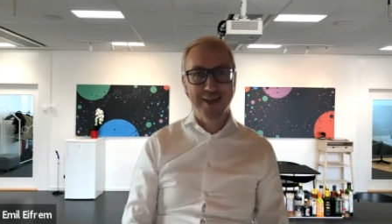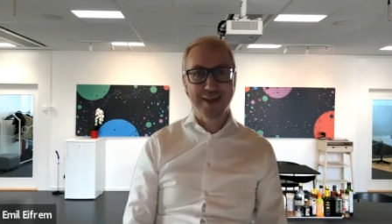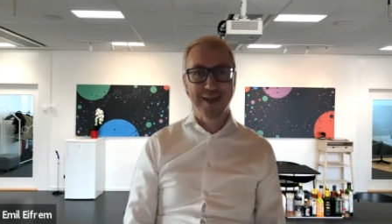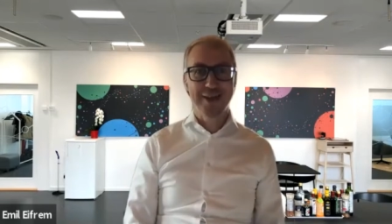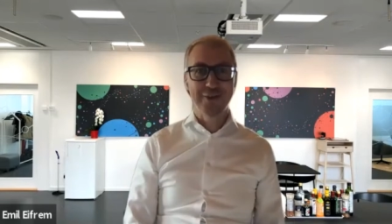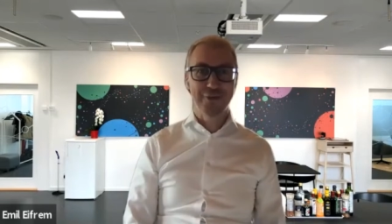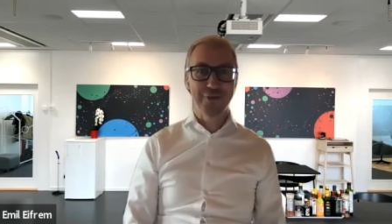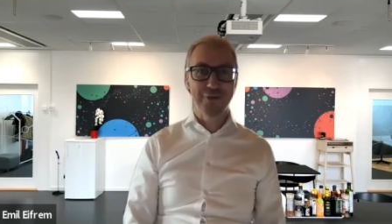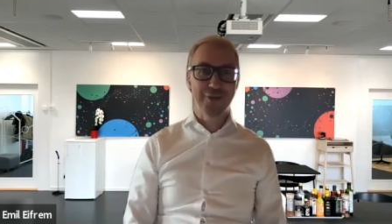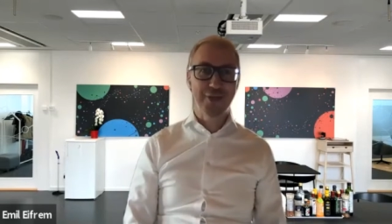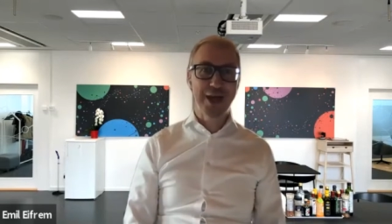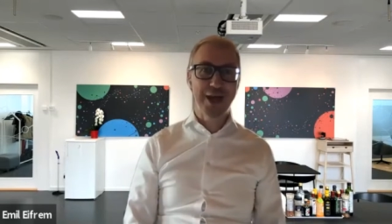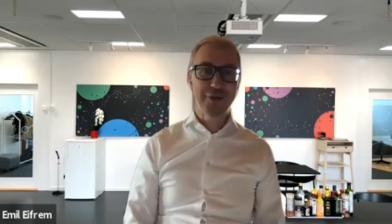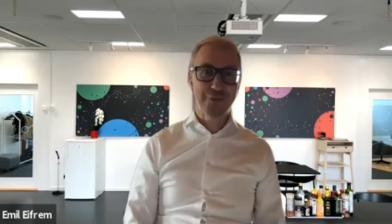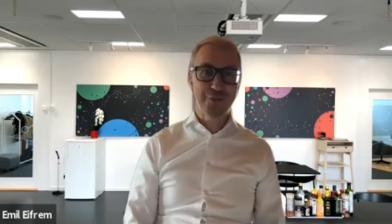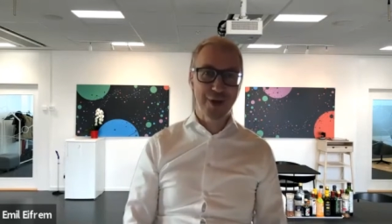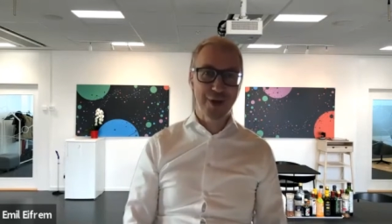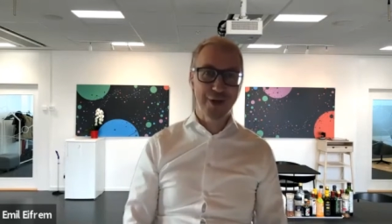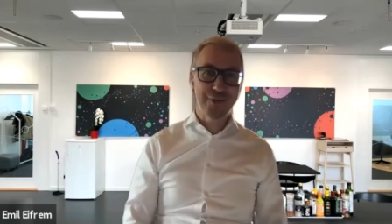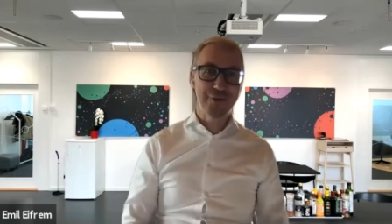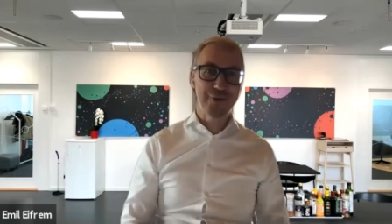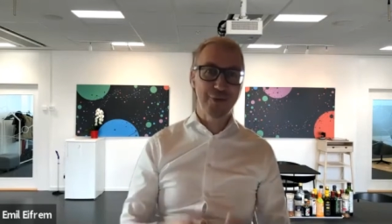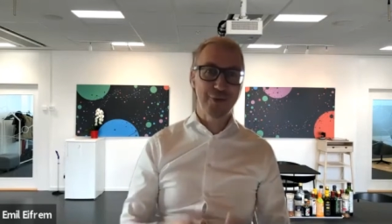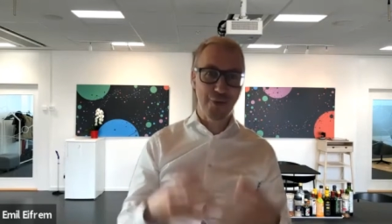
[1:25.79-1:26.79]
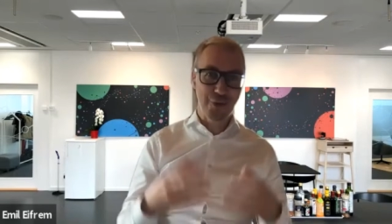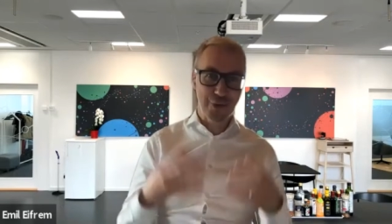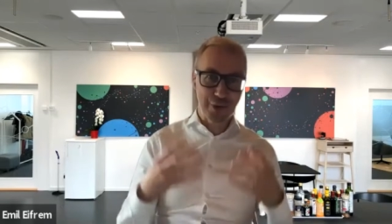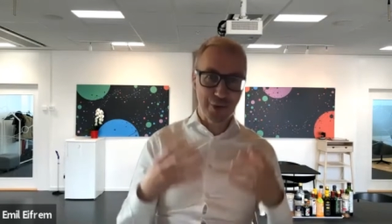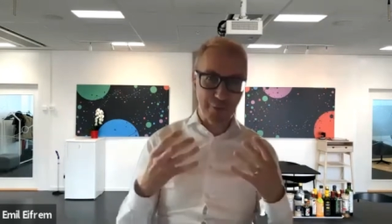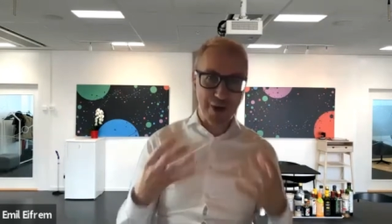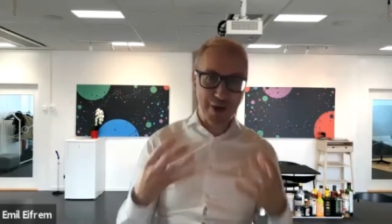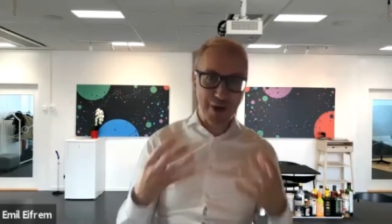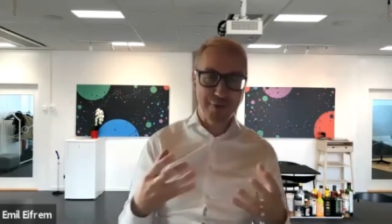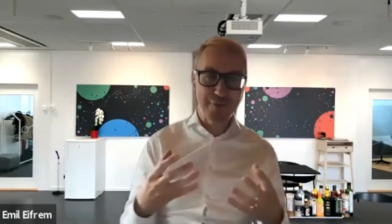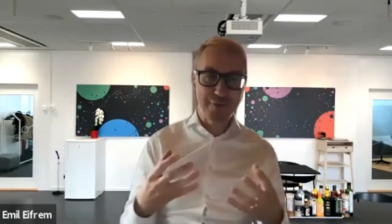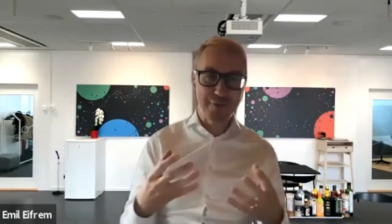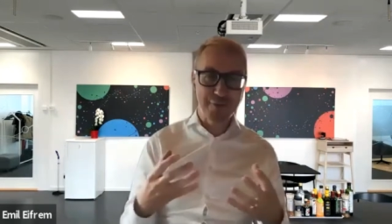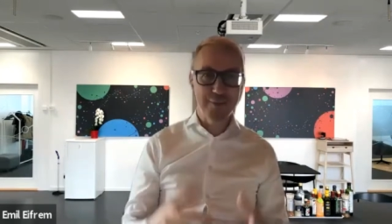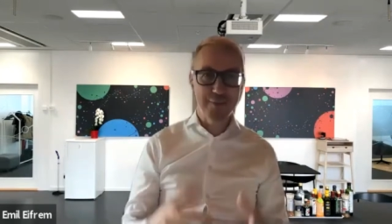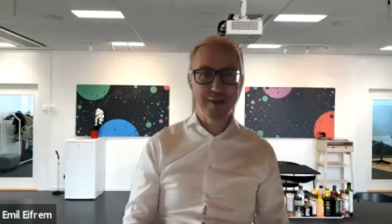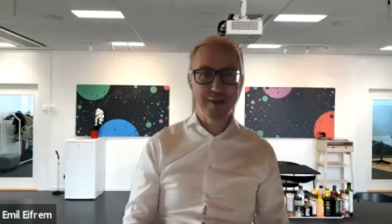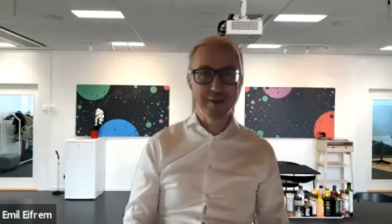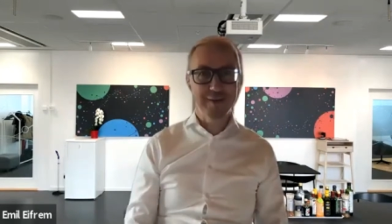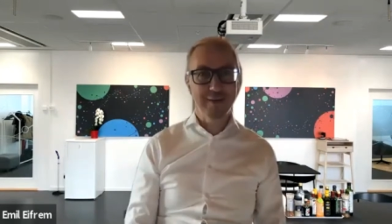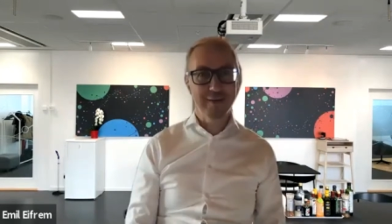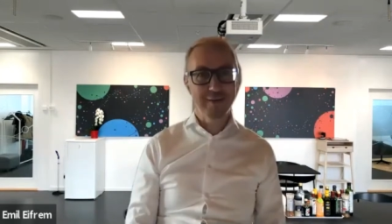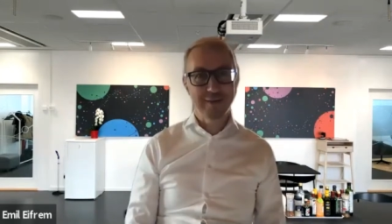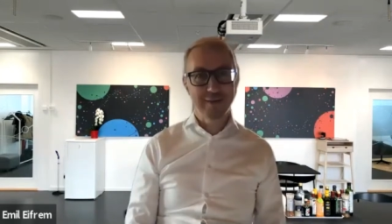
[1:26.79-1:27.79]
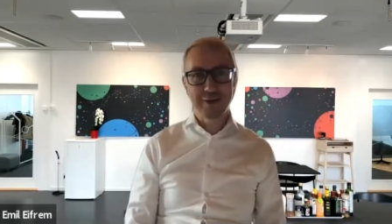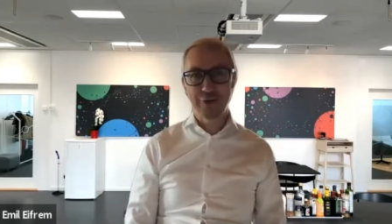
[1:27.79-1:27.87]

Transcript: And so that's why they're called graph databases.